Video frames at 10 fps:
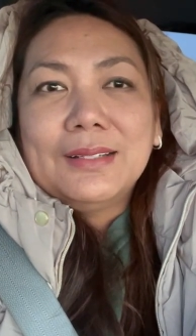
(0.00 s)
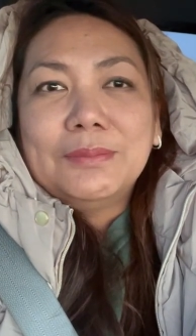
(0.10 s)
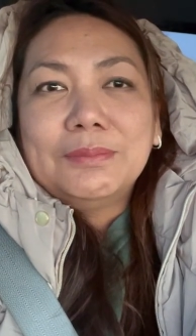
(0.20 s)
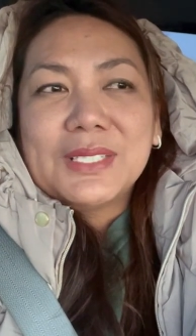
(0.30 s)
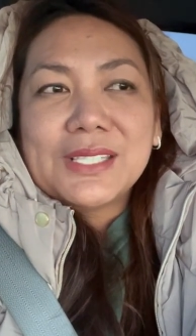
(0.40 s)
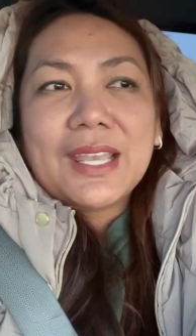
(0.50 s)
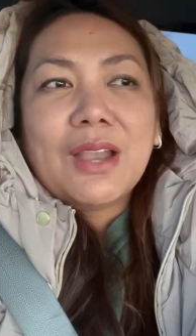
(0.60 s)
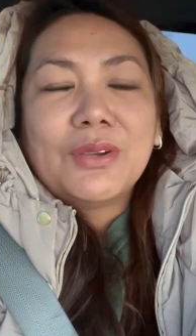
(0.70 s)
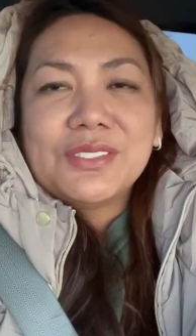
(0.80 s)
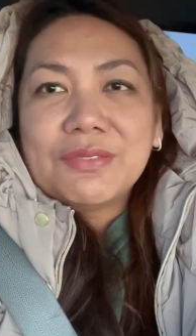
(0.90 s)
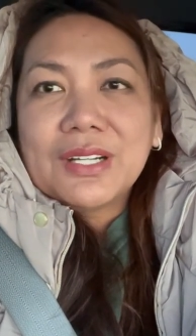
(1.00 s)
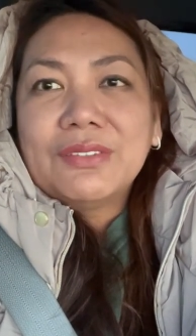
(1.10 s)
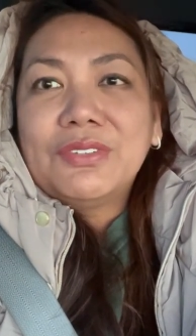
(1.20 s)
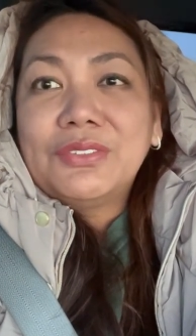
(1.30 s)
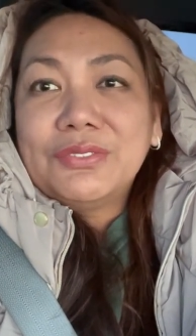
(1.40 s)
masaya ako. It's very
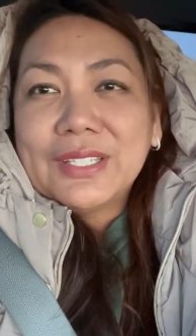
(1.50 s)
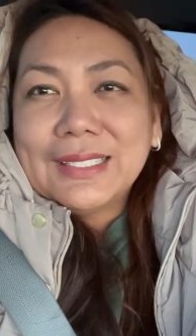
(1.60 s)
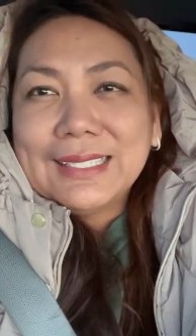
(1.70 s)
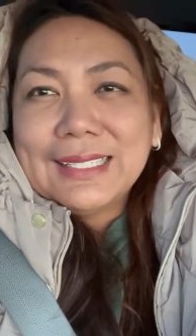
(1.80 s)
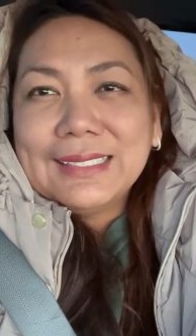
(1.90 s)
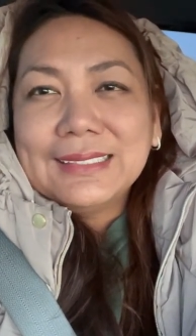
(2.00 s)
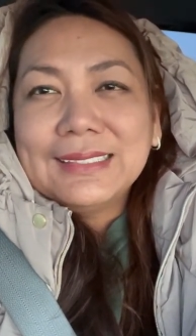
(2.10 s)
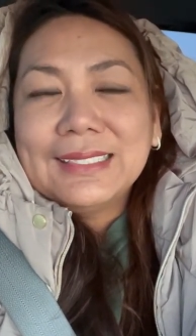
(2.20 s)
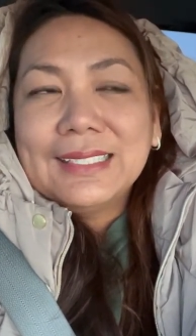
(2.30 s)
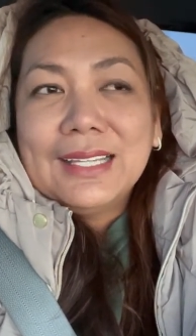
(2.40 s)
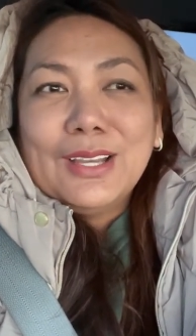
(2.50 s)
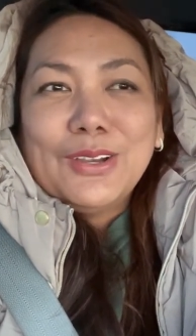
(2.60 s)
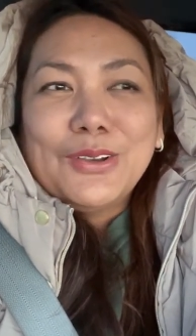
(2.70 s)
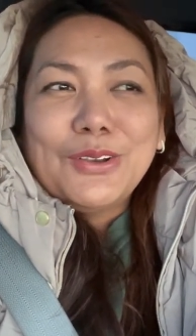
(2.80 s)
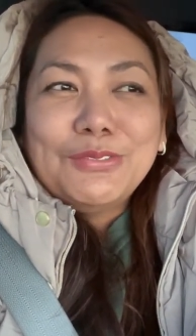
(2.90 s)
fulfilling.
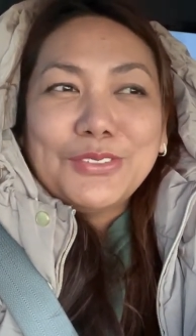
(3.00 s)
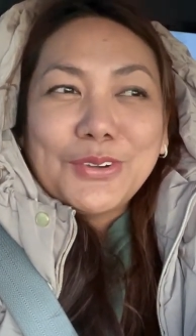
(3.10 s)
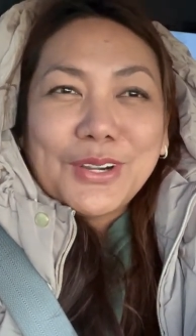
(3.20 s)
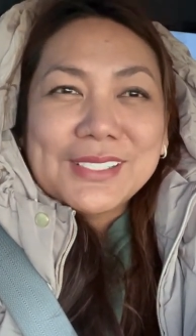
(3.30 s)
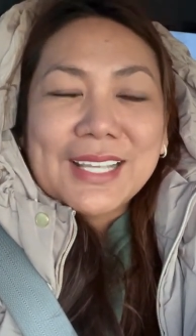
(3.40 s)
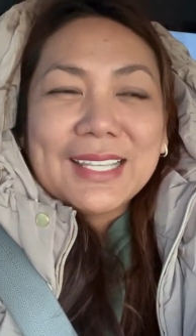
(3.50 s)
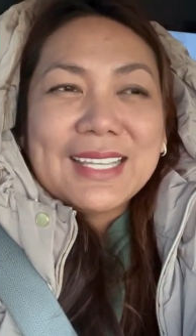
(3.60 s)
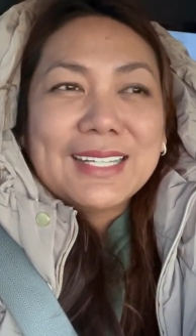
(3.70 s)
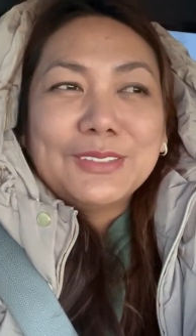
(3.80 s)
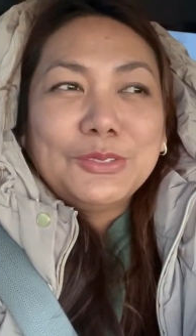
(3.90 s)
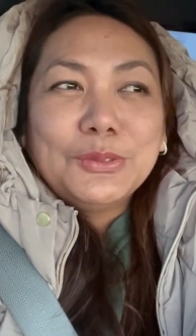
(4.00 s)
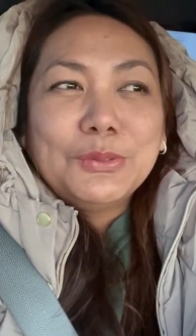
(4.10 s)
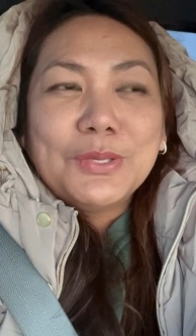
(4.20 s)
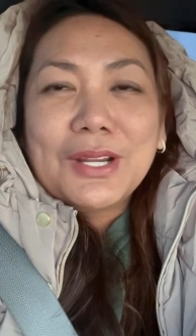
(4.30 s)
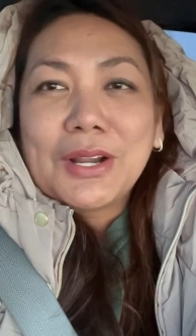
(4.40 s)
Of course, I cannot do
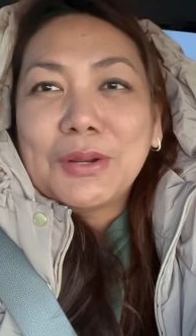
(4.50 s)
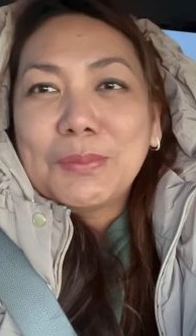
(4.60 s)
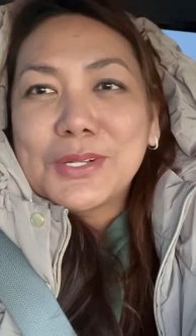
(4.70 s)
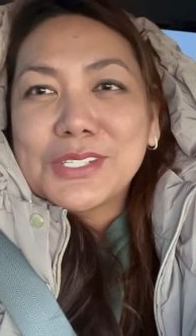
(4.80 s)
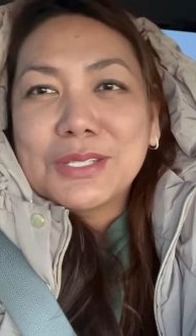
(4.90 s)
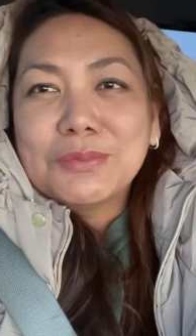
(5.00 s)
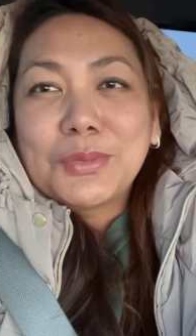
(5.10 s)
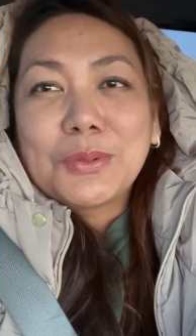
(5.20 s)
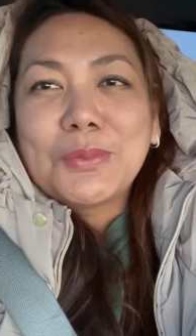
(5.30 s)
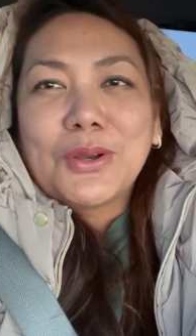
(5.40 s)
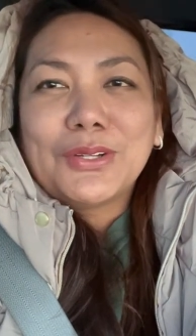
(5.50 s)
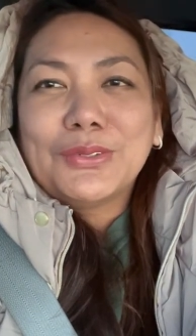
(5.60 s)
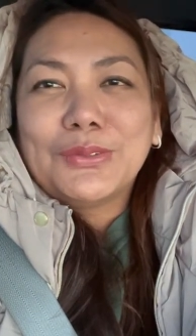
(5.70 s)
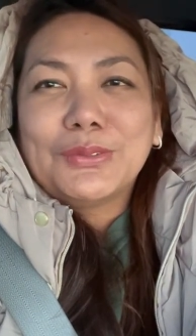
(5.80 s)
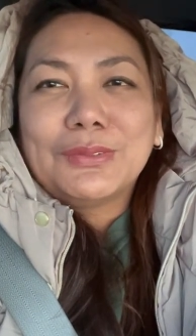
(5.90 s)
100% pro
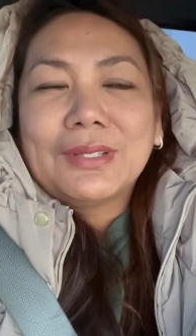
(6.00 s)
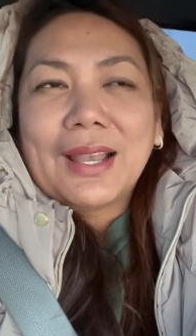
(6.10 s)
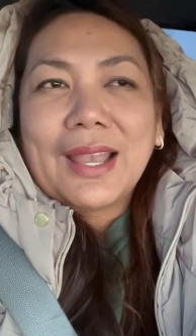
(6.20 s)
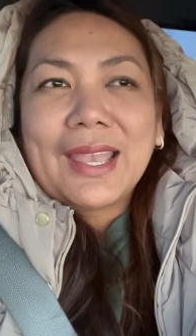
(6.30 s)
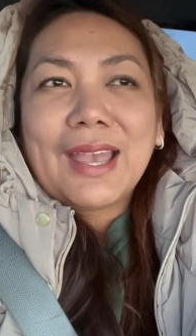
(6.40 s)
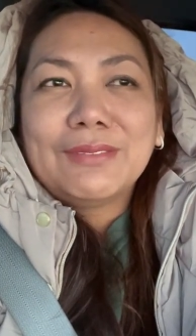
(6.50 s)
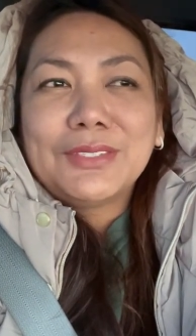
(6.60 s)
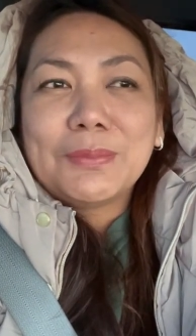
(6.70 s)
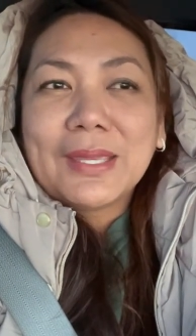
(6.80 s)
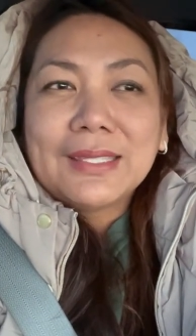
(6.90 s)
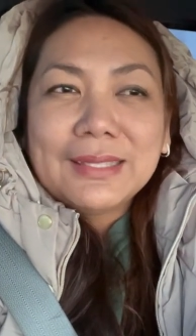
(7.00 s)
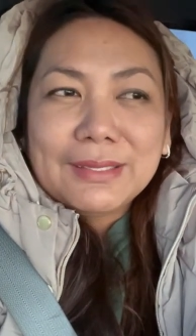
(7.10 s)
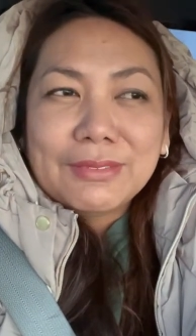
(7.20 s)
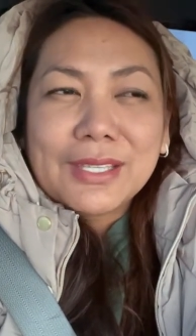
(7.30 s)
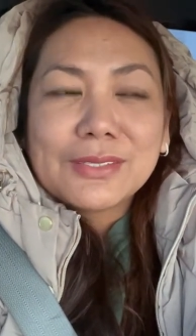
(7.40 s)
bono. I have to make a
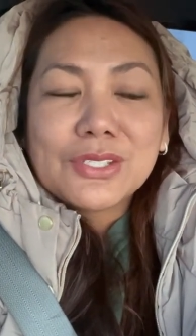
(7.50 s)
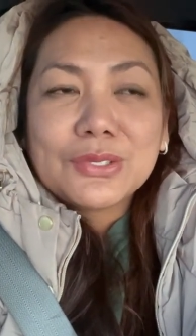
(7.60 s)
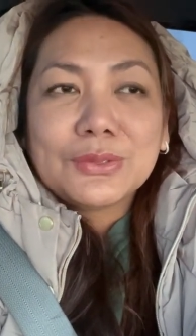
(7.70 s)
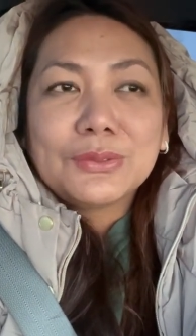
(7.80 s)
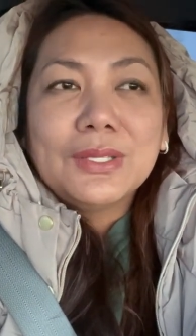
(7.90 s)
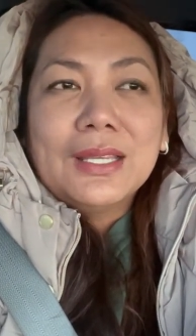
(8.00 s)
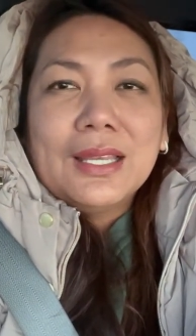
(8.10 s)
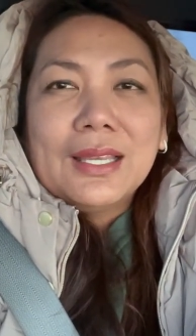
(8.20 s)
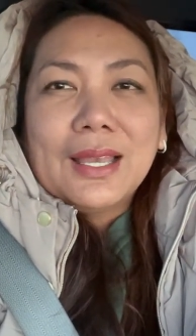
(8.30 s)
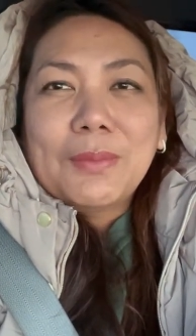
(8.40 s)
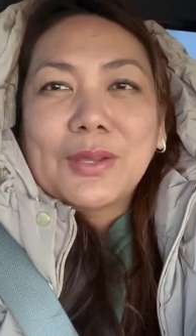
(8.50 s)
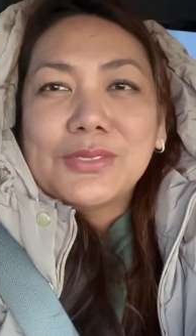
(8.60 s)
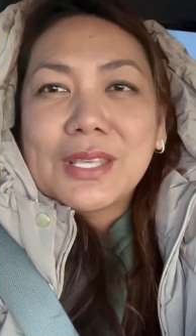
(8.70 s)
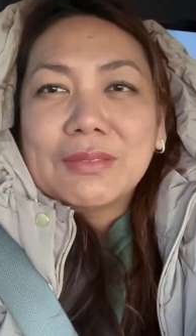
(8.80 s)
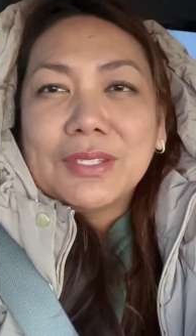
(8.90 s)
living, so about
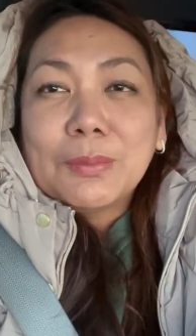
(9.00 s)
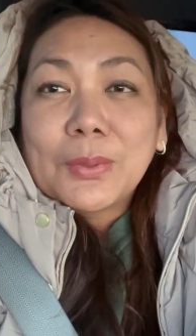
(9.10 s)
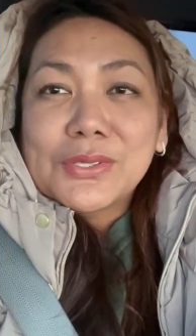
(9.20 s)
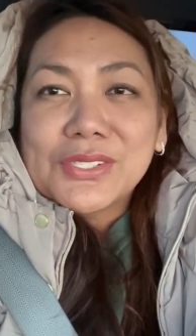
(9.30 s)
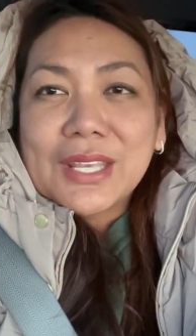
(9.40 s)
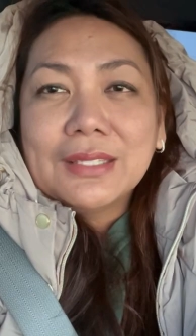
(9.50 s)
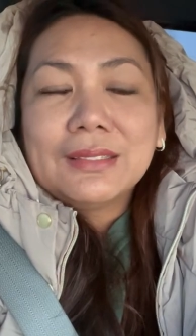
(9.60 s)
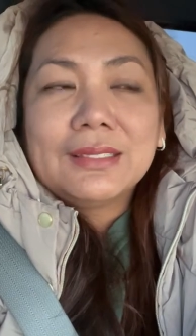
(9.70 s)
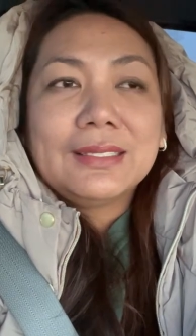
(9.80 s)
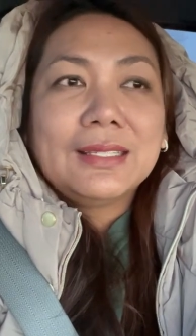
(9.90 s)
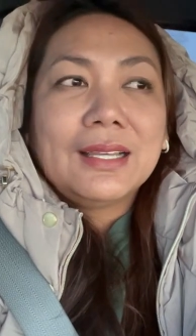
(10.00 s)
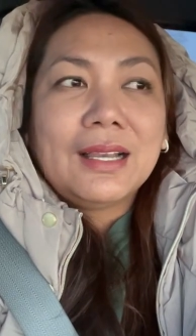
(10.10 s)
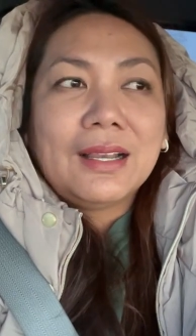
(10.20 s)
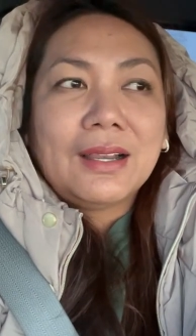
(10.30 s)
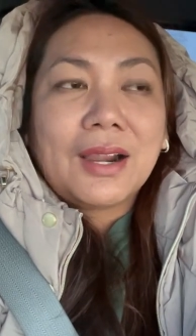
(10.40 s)
70%
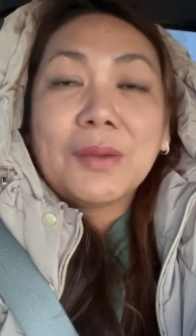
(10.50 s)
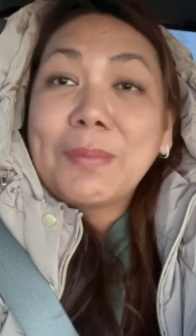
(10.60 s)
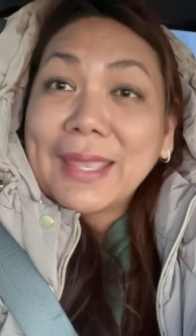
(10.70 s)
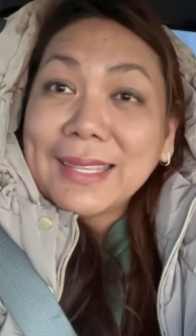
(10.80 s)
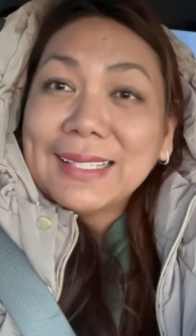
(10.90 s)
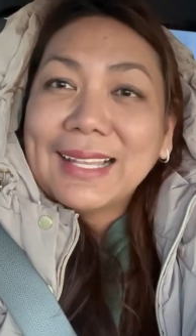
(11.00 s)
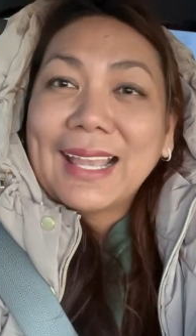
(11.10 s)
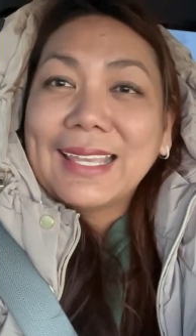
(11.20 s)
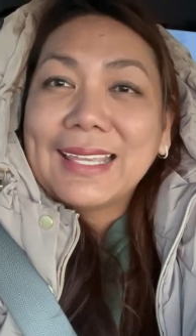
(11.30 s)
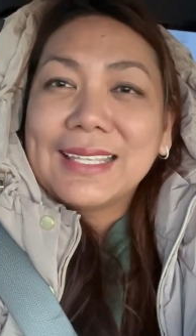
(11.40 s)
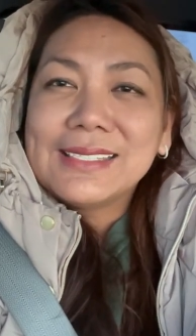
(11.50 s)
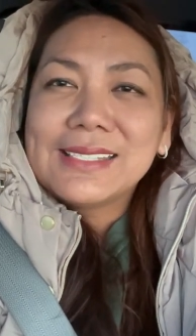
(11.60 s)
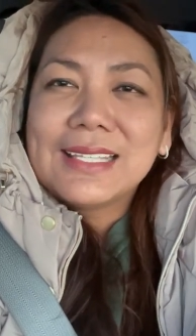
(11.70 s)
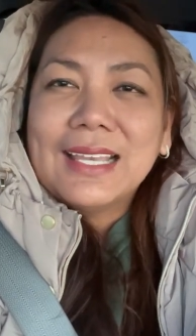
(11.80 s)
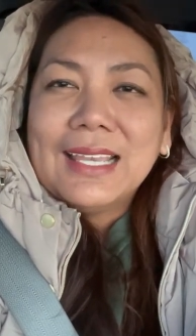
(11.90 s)
are paying
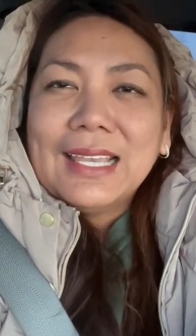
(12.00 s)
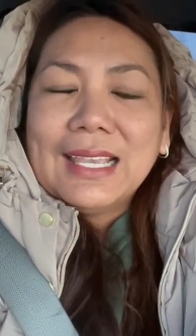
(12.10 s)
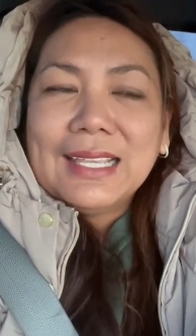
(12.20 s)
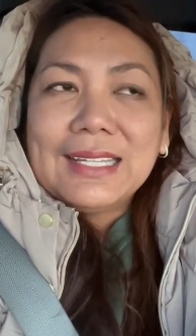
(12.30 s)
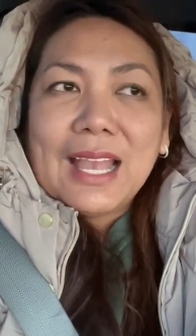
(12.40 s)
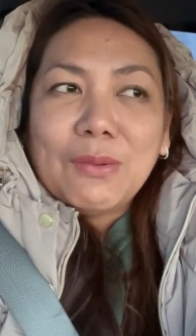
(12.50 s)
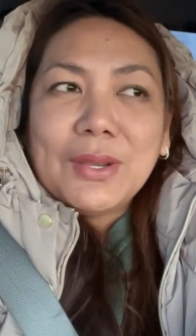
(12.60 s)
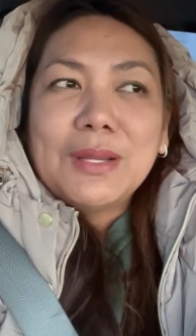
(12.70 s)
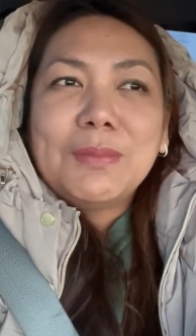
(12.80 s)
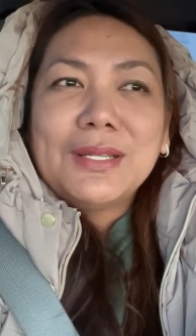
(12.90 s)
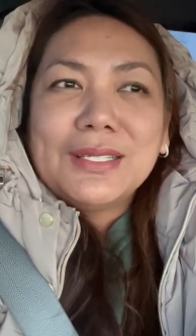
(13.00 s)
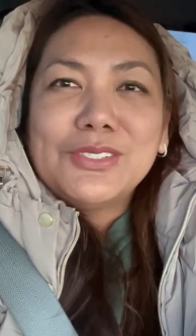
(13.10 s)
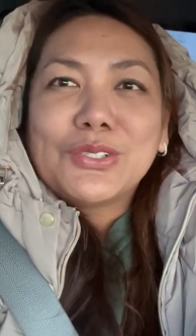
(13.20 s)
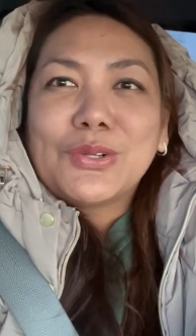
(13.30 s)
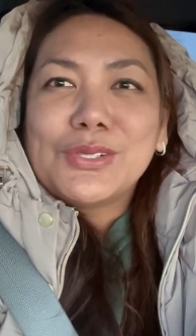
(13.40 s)
clients. And awa naman ng
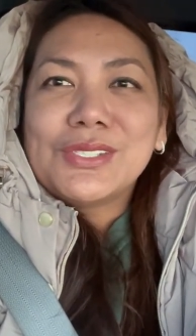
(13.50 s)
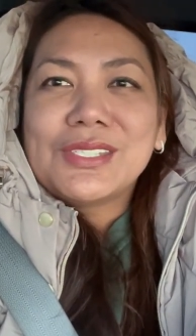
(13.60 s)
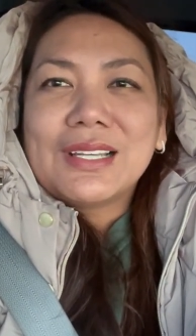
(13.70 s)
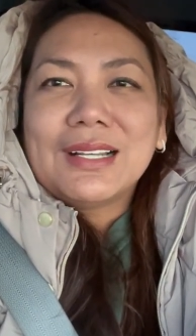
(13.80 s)
Diyos,